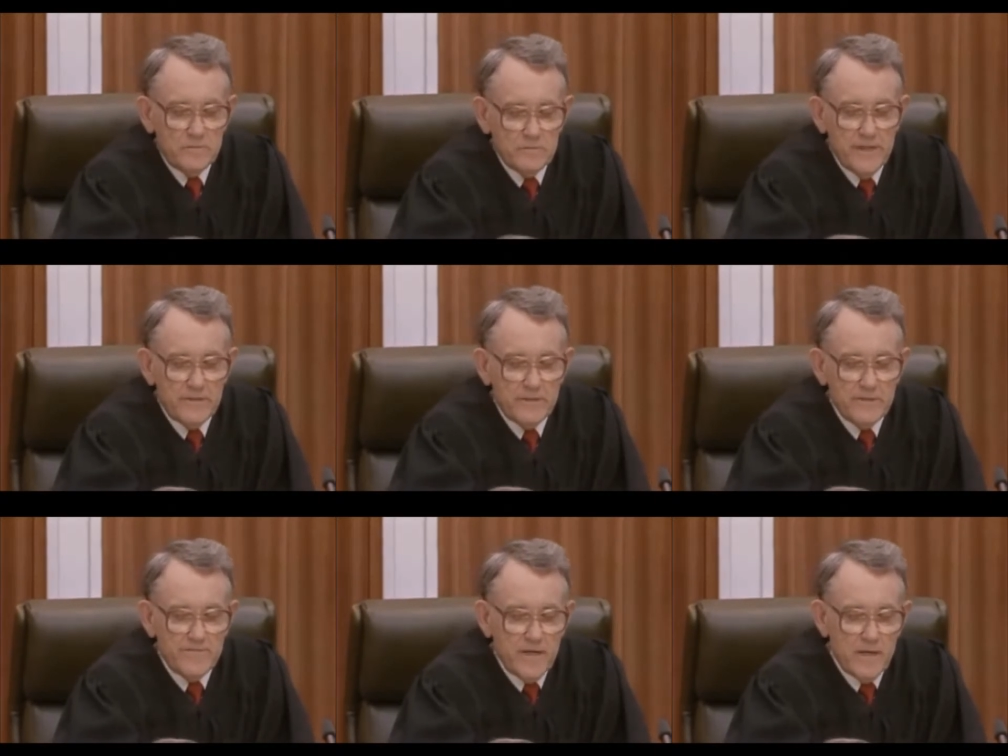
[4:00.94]
reads
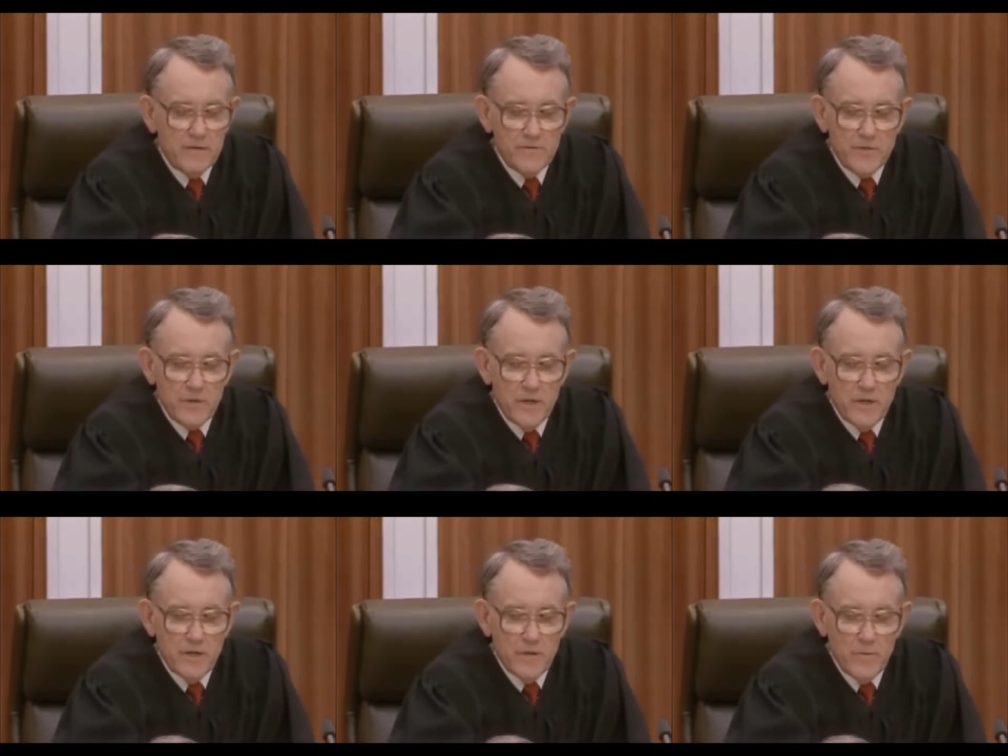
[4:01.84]
as follows Your
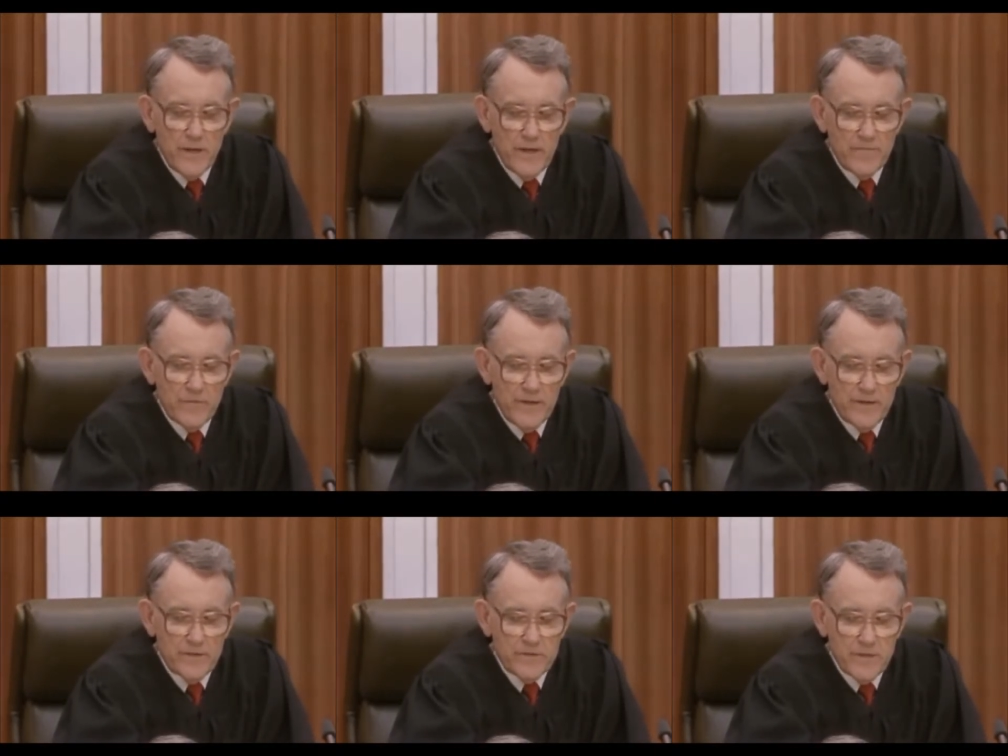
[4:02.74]
Honor, we have
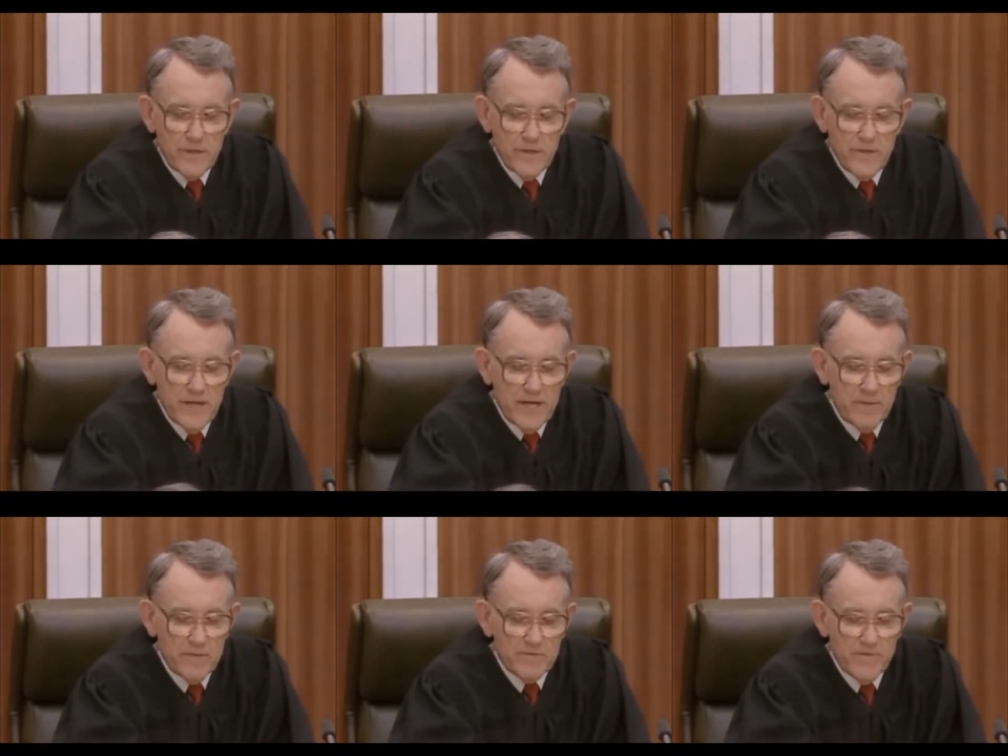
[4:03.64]
reached a
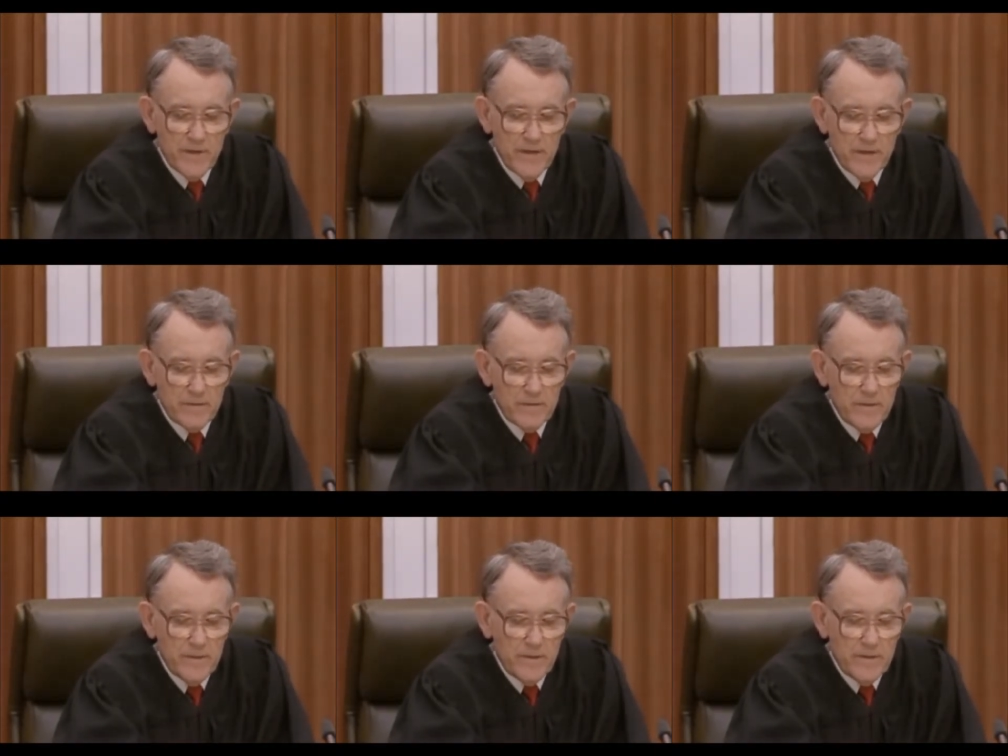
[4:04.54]
unanimous verdict
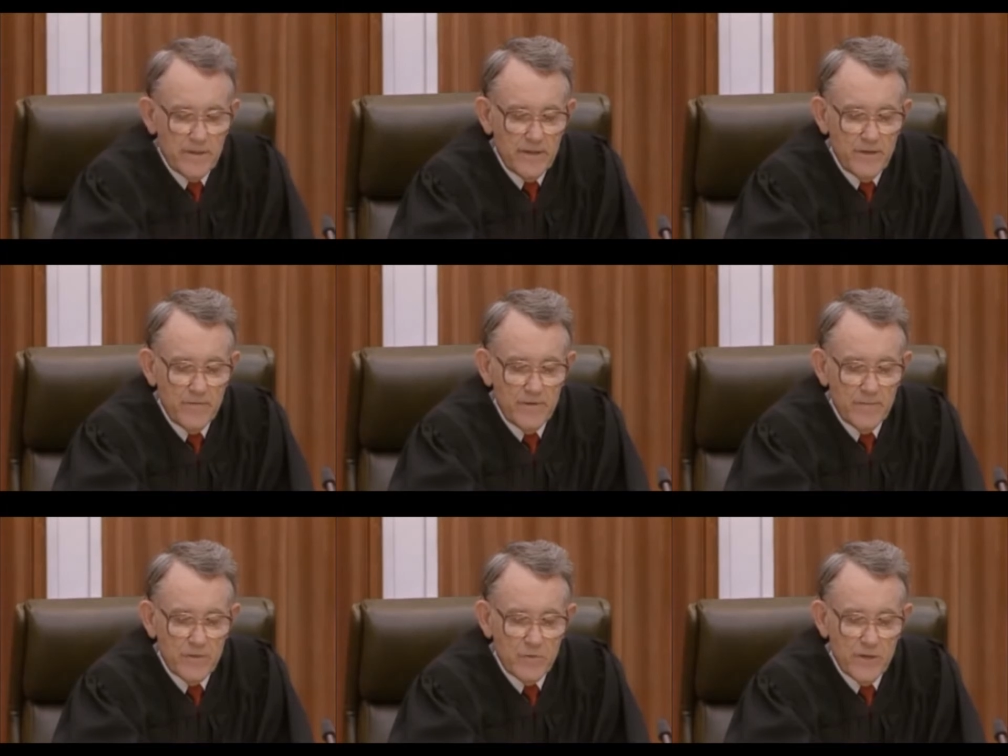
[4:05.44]
dated
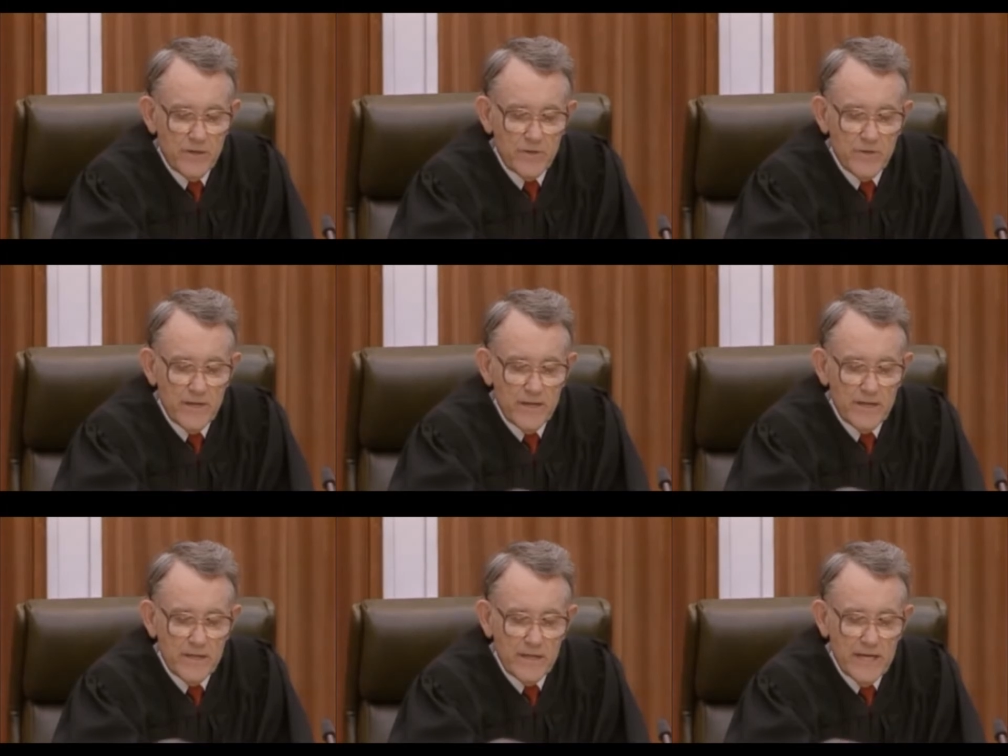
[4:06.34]
November 22,
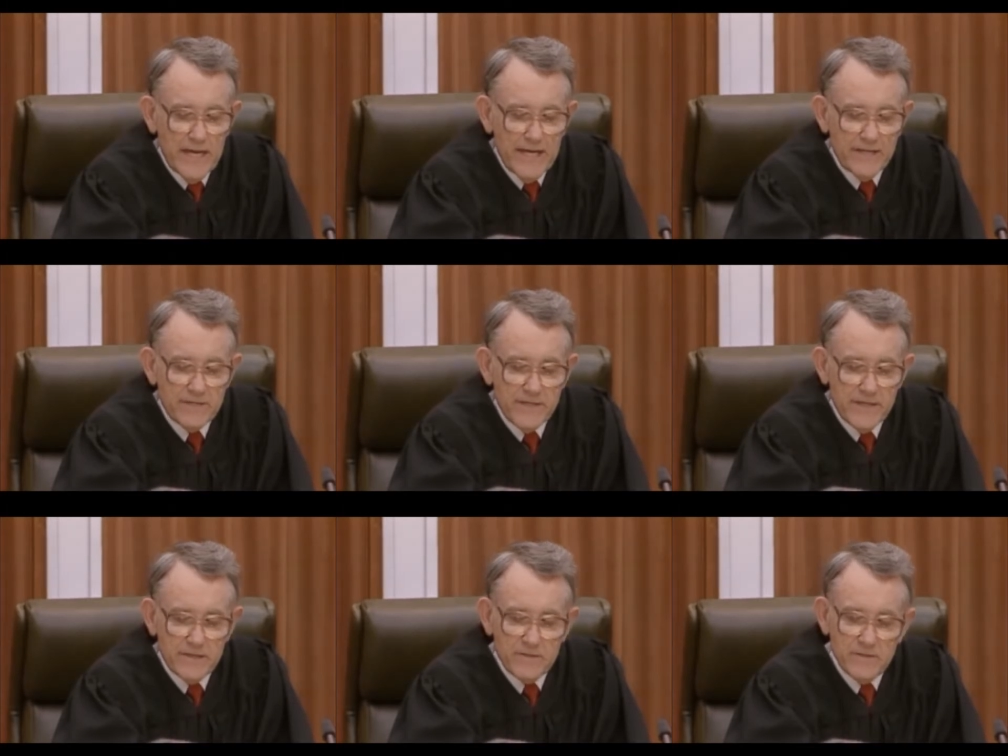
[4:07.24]

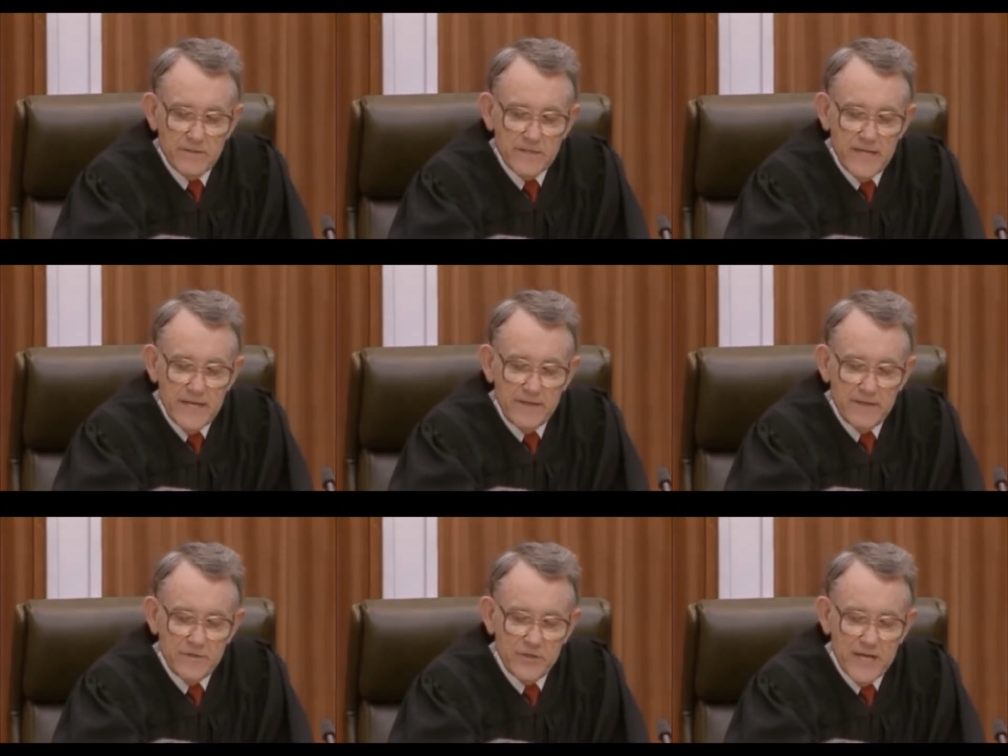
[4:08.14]
1986, signed
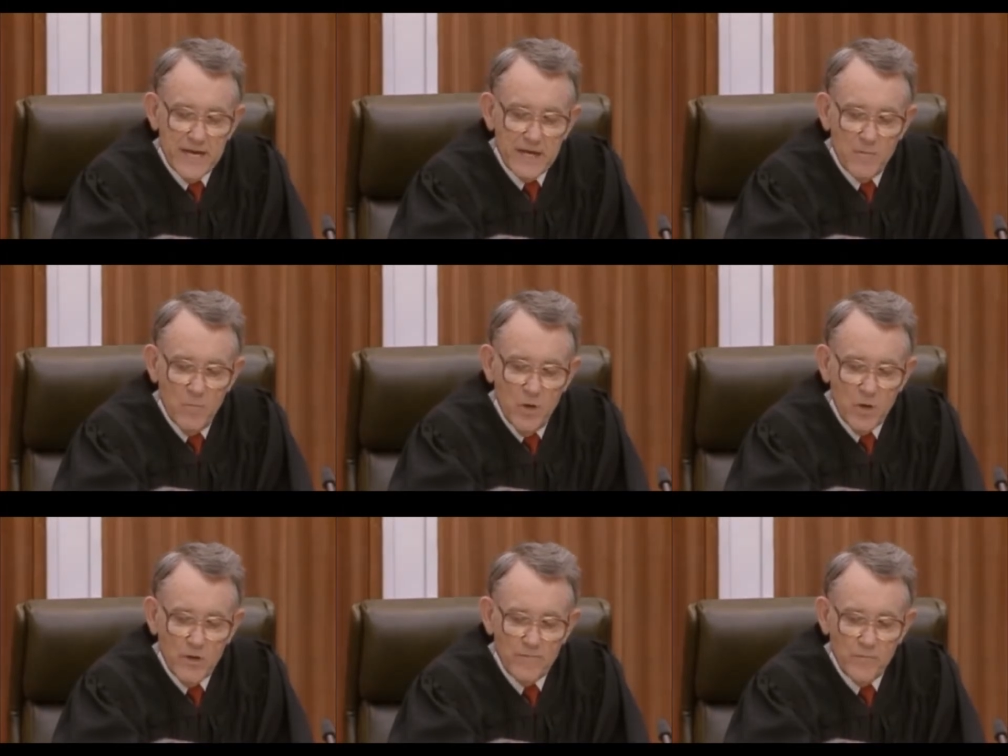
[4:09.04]
Jack
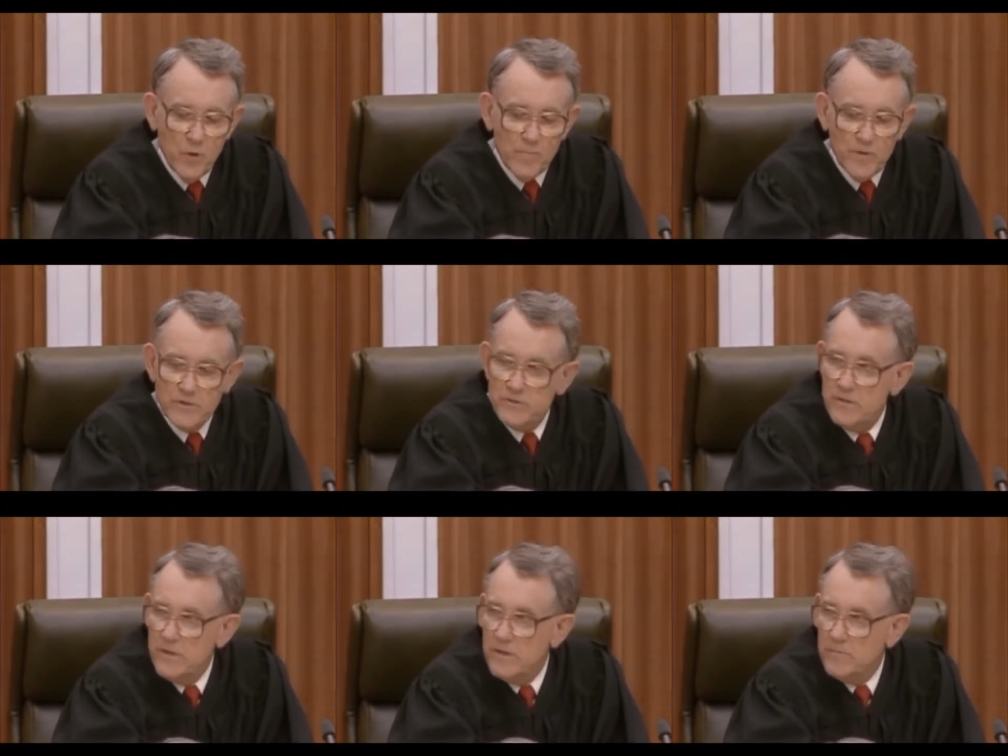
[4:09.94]
Morgan,
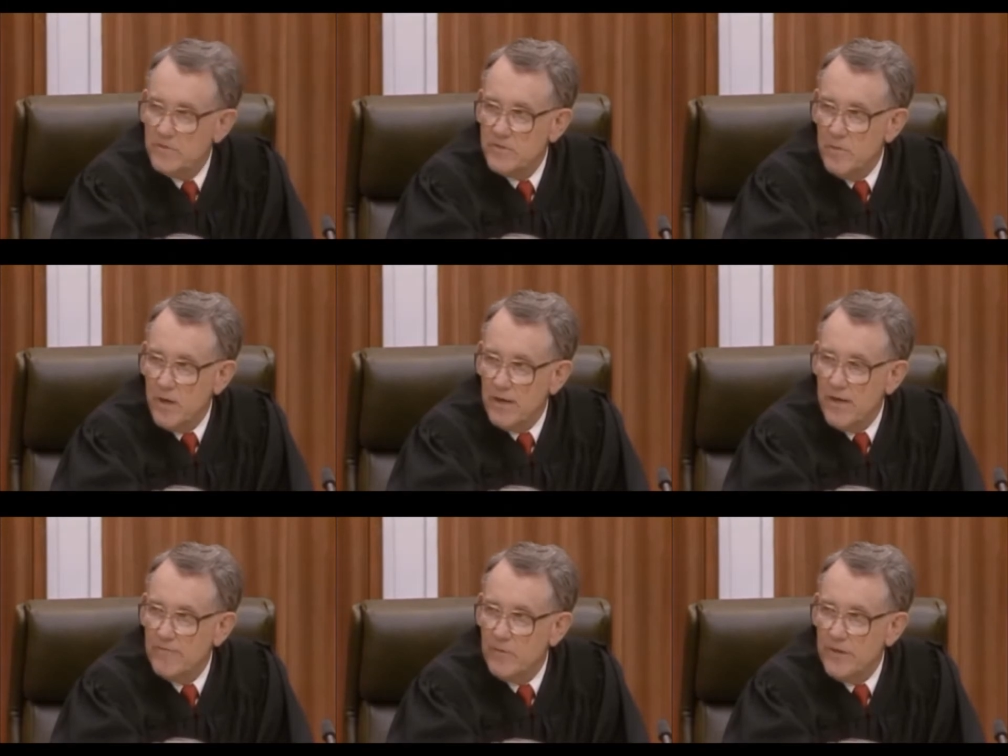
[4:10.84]
foreperson. Mr. Morgan,
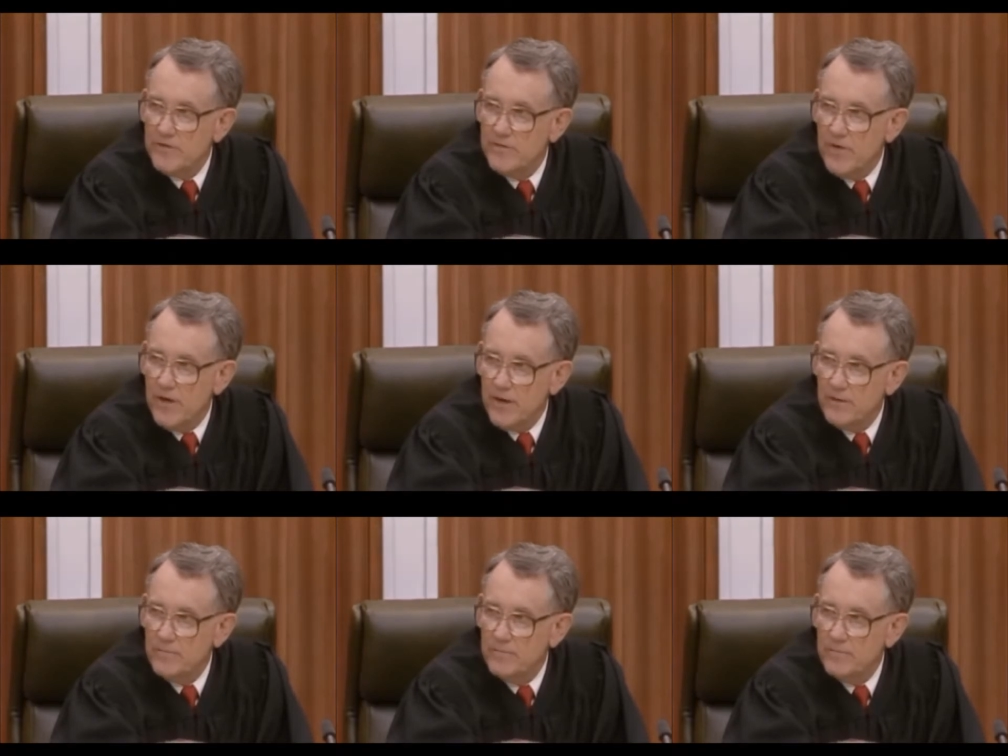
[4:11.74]
have you reached a verdict?